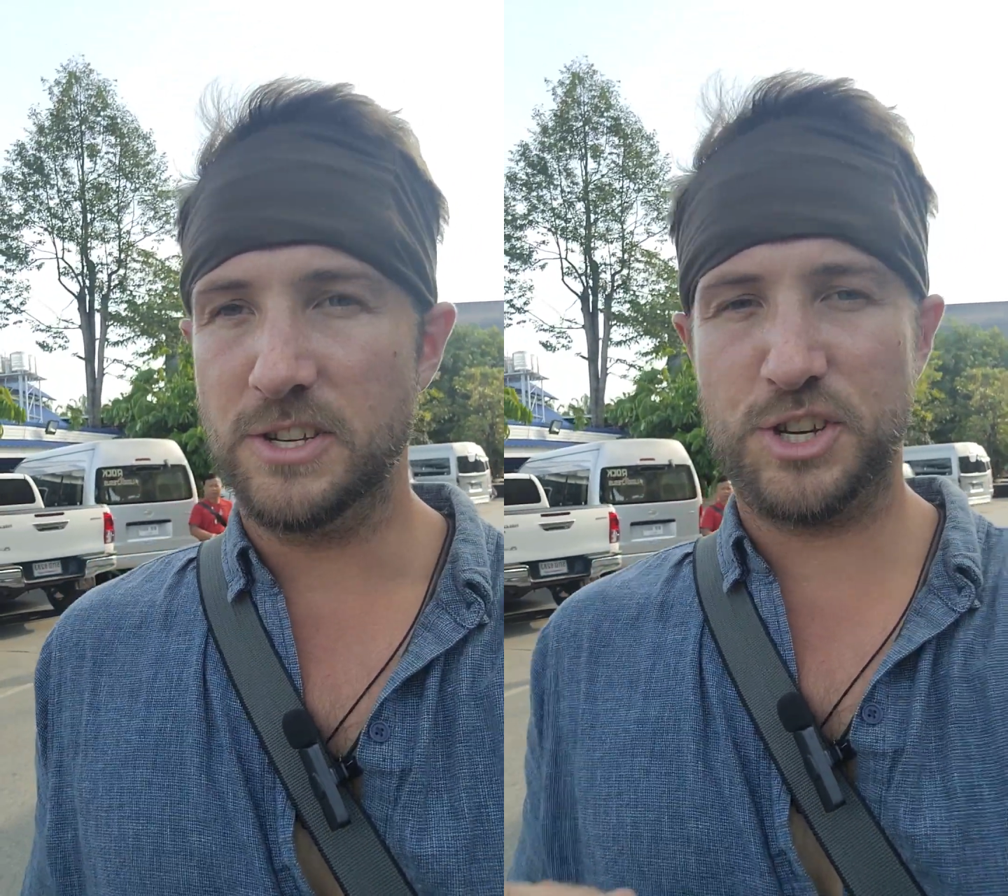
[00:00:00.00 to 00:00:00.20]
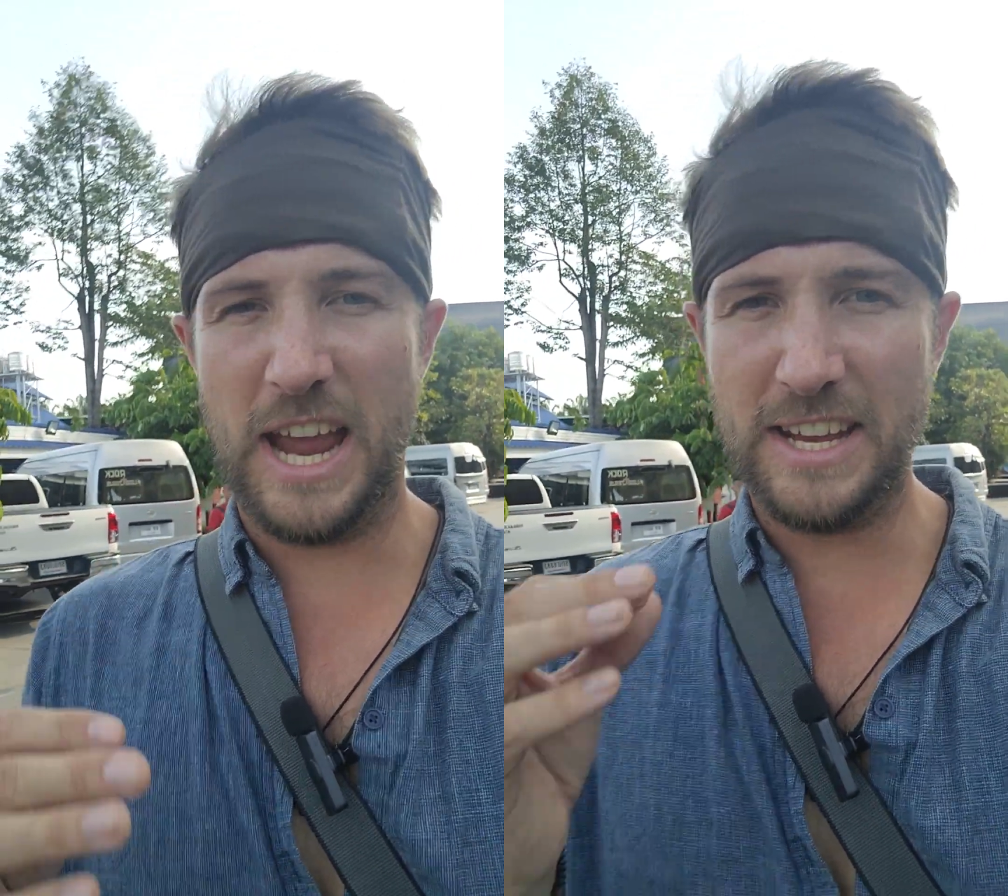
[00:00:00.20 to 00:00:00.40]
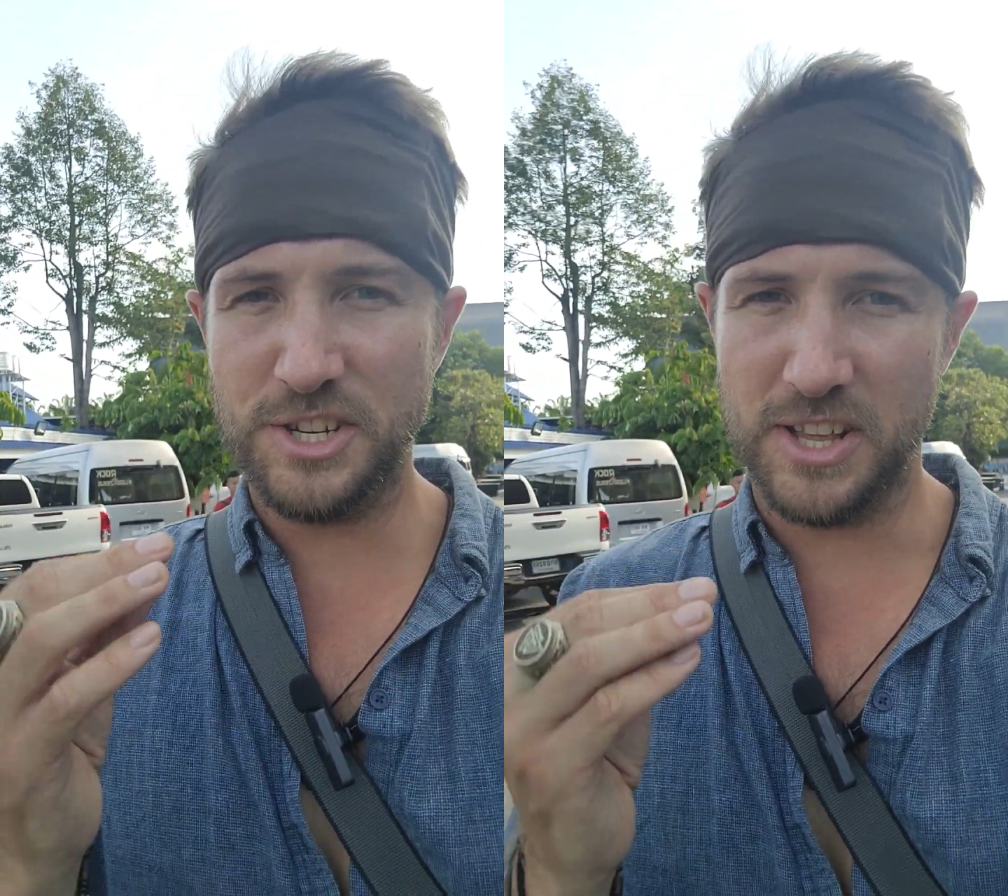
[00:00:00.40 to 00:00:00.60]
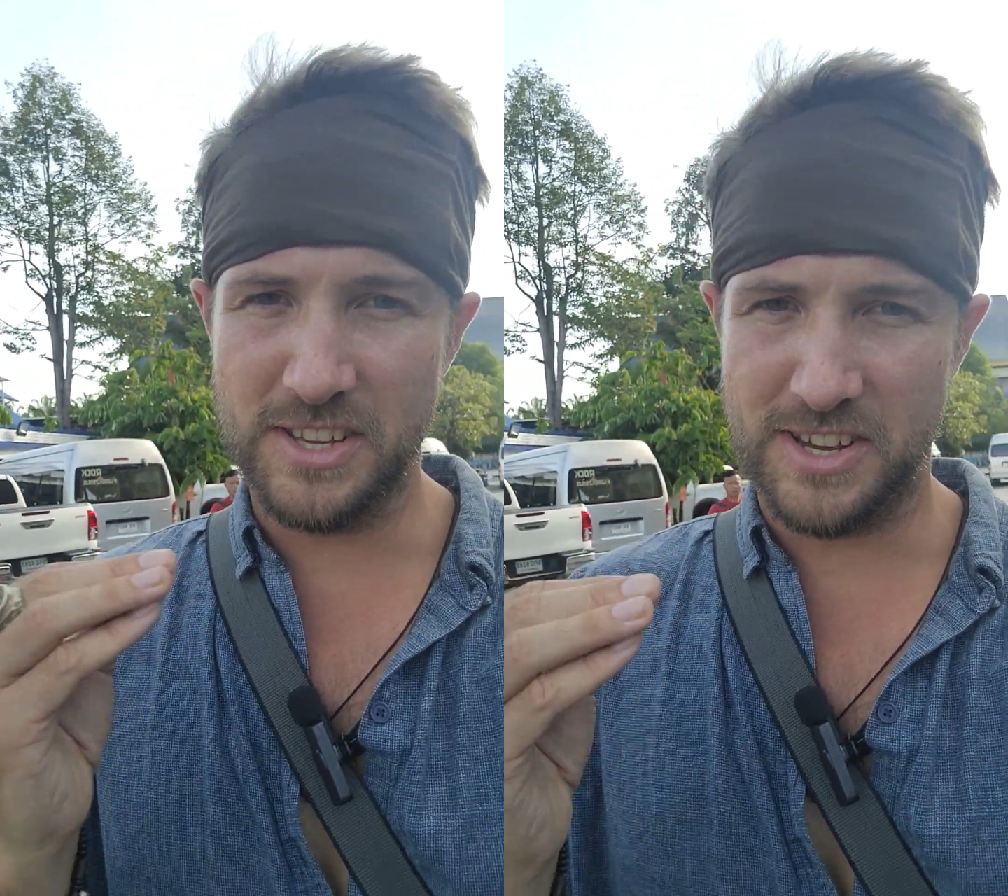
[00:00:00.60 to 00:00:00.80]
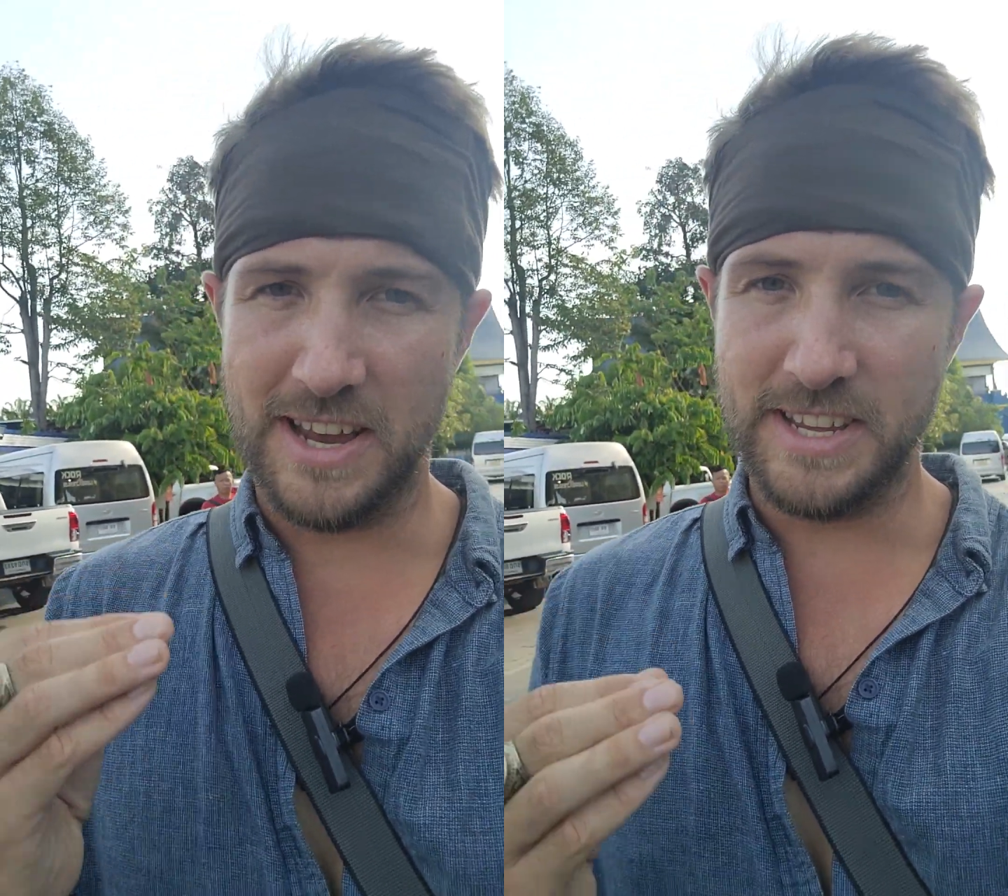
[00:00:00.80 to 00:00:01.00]
changing
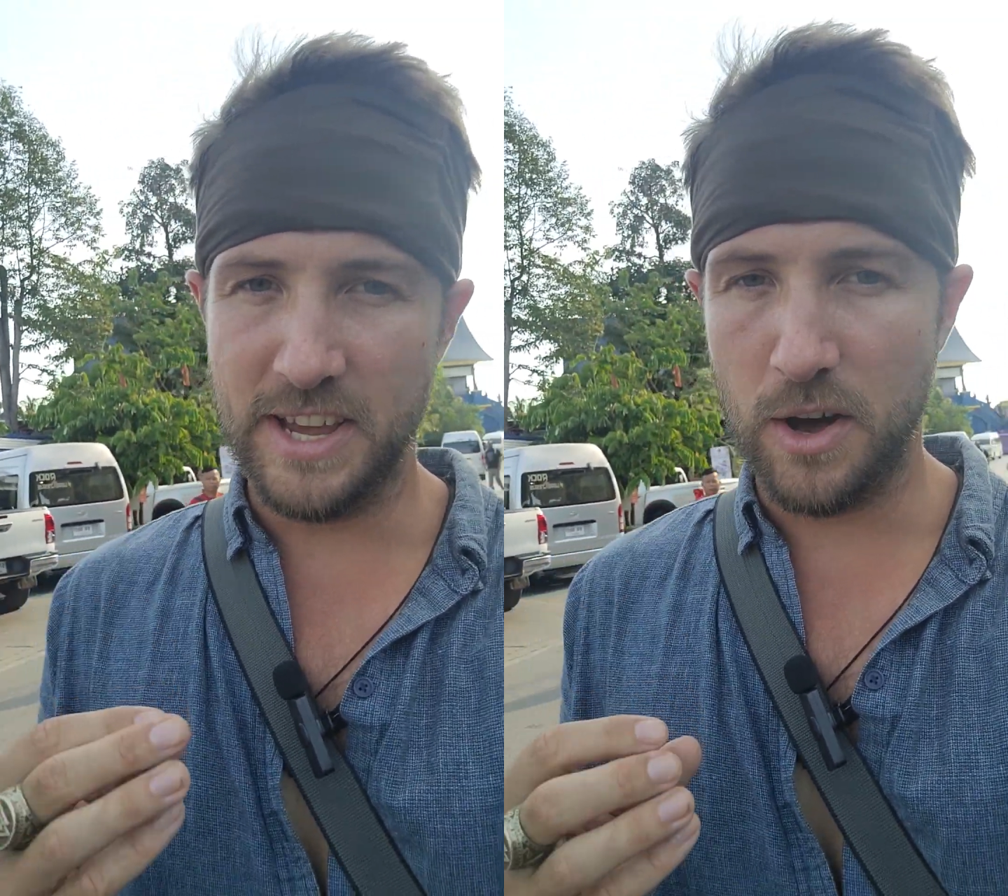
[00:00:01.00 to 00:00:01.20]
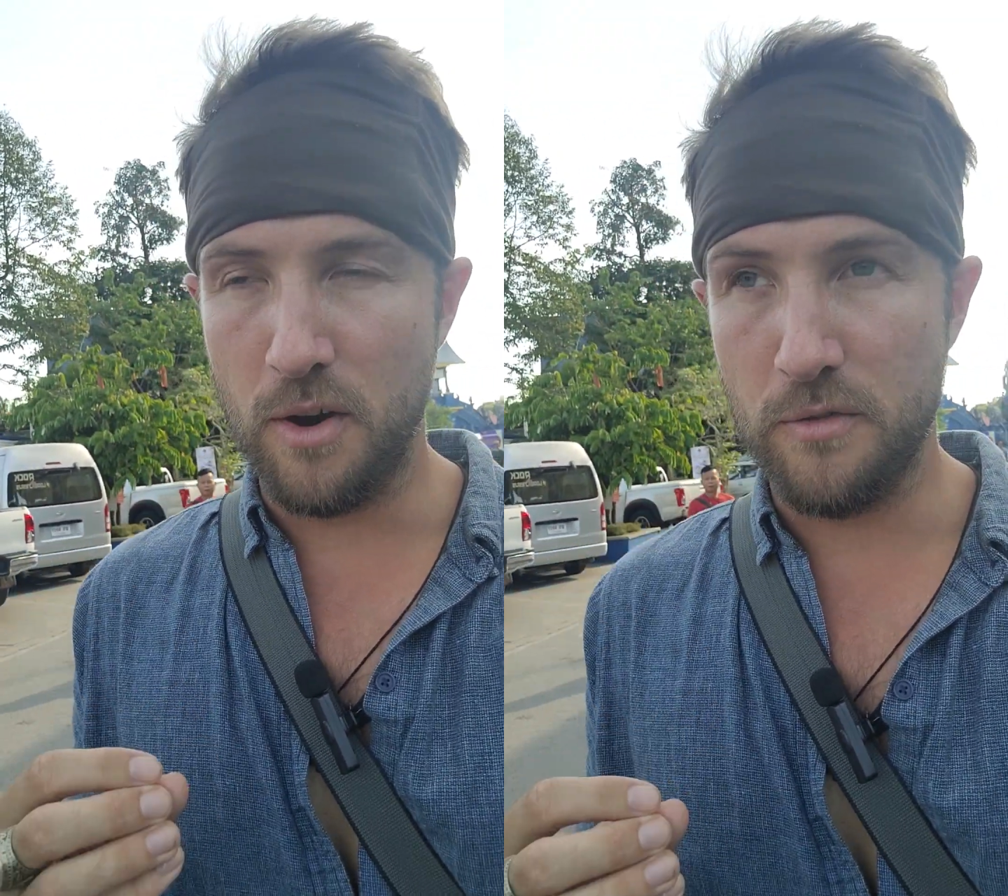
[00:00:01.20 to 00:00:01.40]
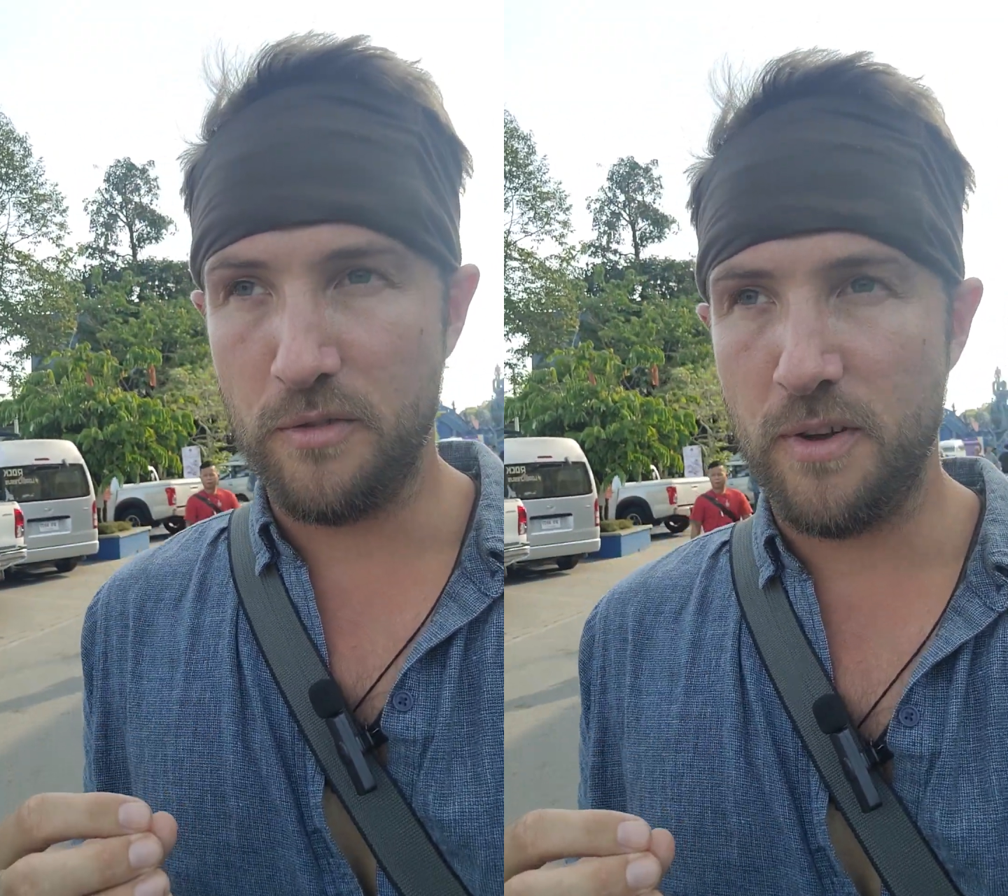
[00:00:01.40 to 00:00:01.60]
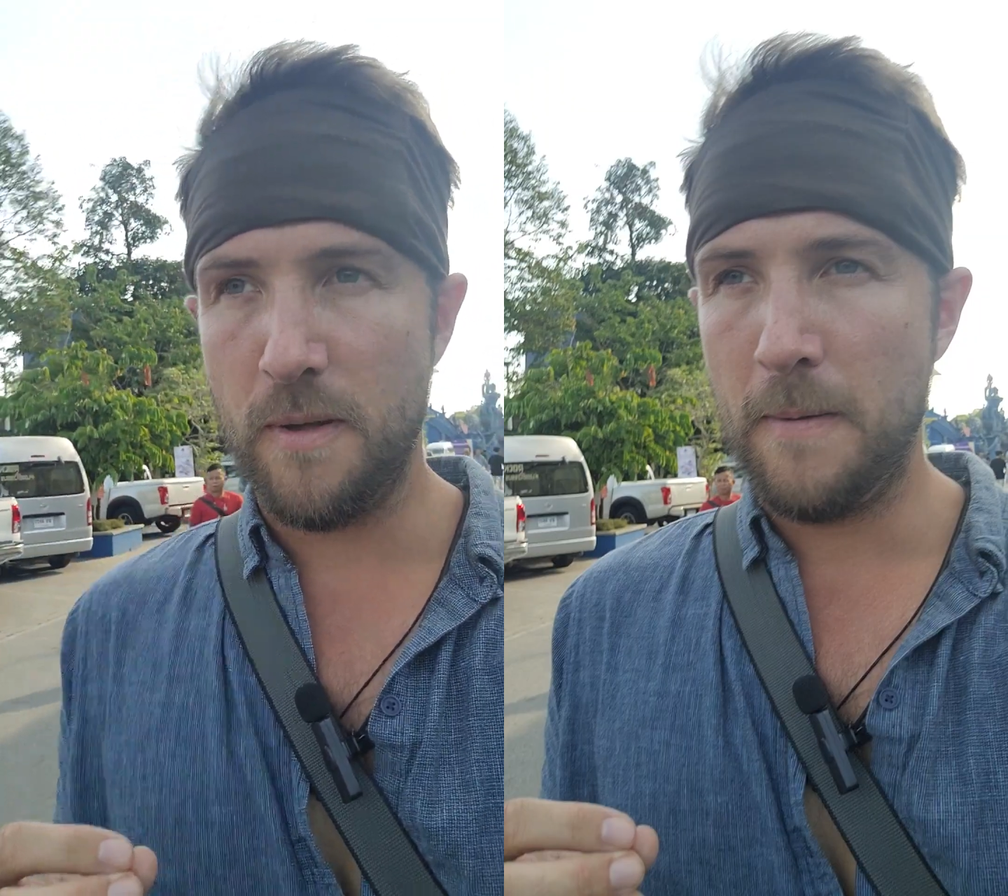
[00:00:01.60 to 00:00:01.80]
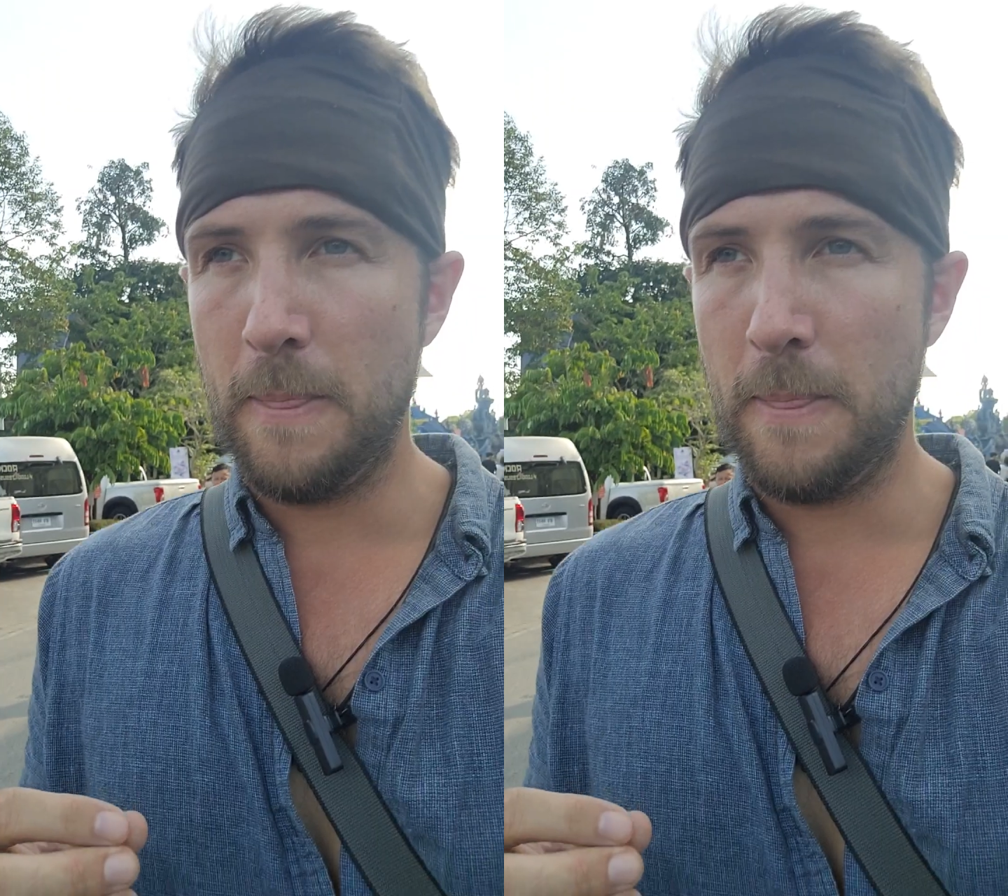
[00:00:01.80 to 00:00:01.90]
this idea of